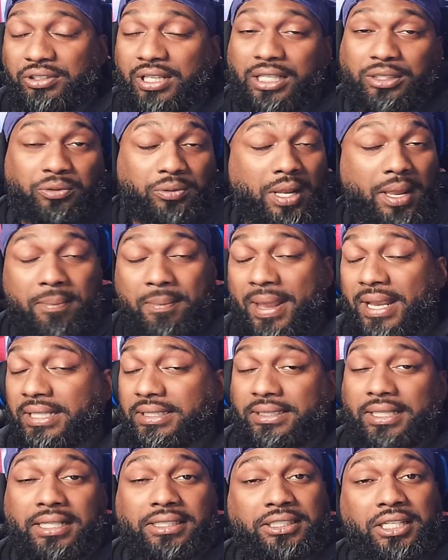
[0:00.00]
That's what they make
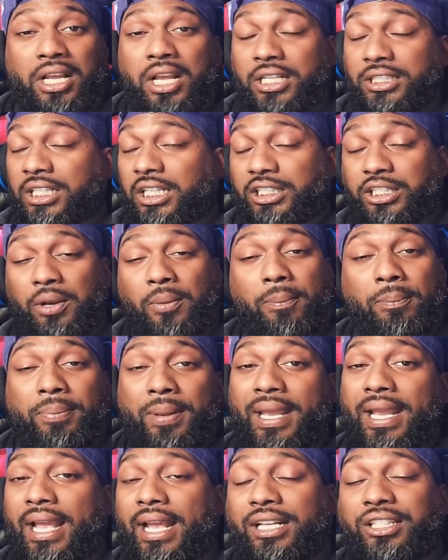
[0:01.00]
such a
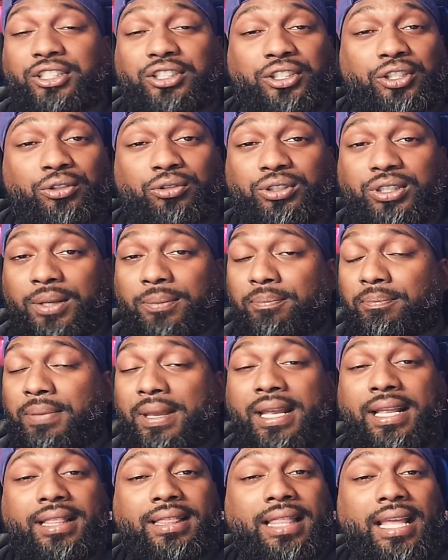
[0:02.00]
big excuse and
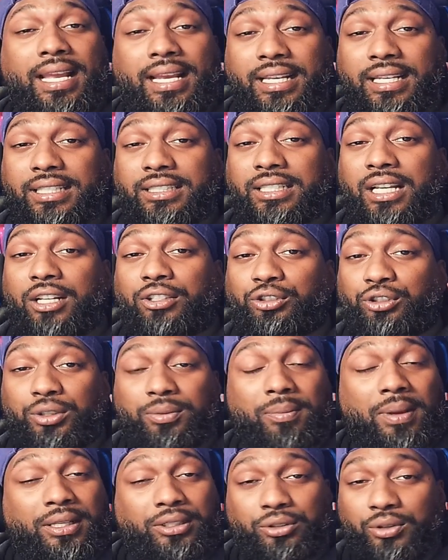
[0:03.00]
big thing in this country.
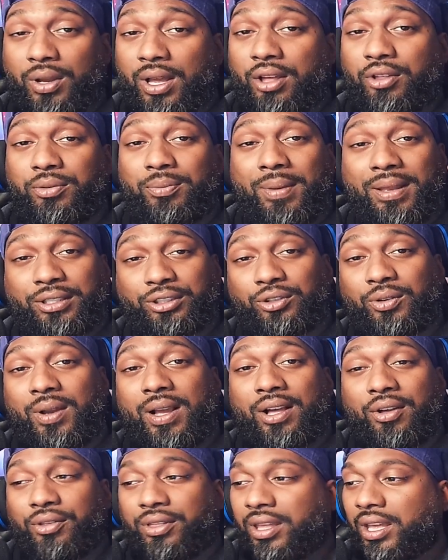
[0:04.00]
Mental
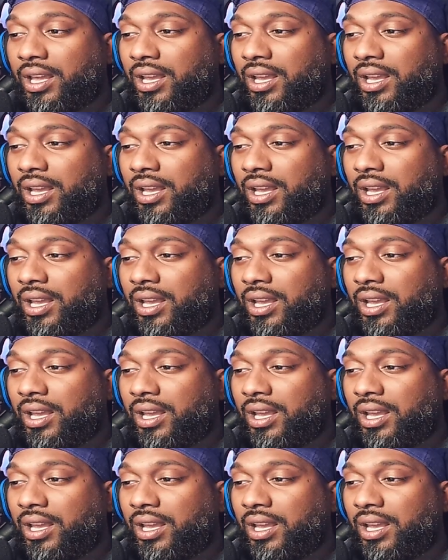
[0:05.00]
health.